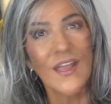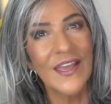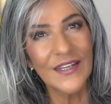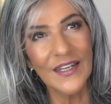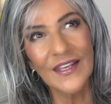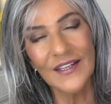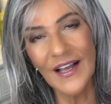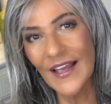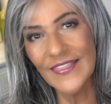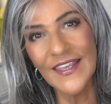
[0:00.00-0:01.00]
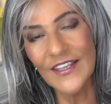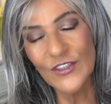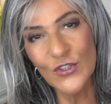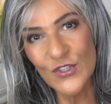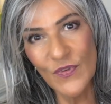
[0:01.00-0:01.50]
It I think it
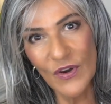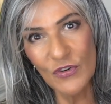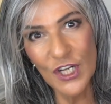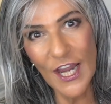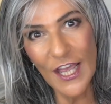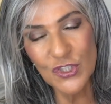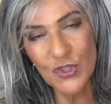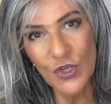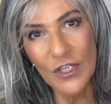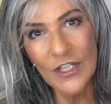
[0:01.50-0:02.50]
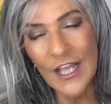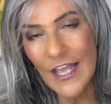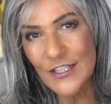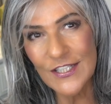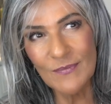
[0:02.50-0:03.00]
looks very natural
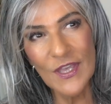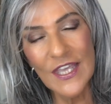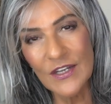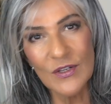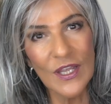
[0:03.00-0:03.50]
to me it,